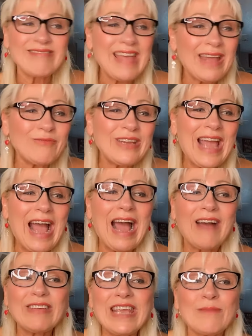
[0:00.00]
Then we
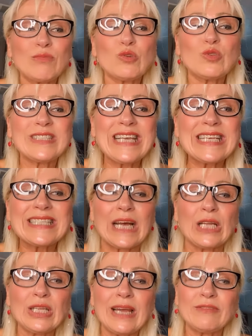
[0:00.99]
have Hebrews 6
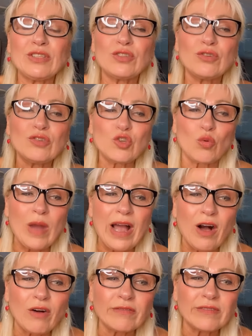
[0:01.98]
11 through
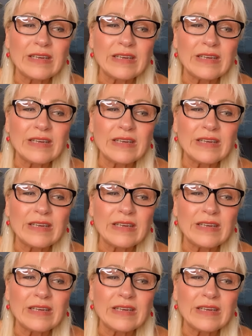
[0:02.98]
12.